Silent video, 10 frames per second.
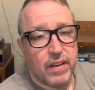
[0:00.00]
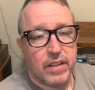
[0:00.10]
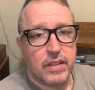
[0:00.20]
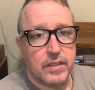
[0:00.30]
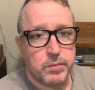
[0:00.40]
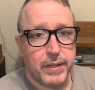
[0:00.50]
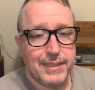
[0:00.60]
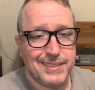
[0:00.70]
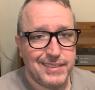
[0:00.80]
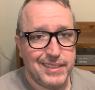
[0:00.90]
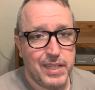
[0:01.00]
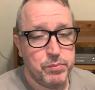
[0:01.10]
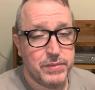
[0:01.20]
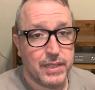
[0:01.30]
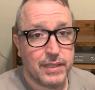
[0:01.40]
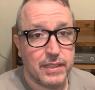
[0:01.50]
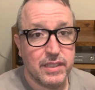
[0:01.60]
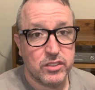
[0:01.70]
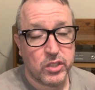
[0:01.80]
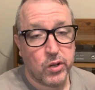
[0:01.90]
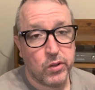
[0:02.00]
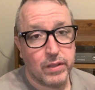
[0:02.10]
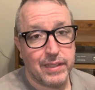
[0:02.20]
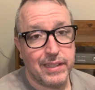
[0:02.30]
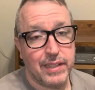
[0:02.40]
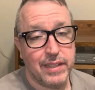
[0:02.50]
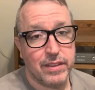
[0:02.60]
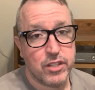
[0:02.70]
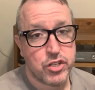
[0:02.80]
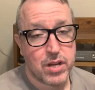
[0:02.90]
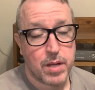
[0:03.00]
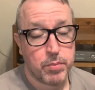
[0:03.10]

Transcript: because my tape deck is currently in the shop,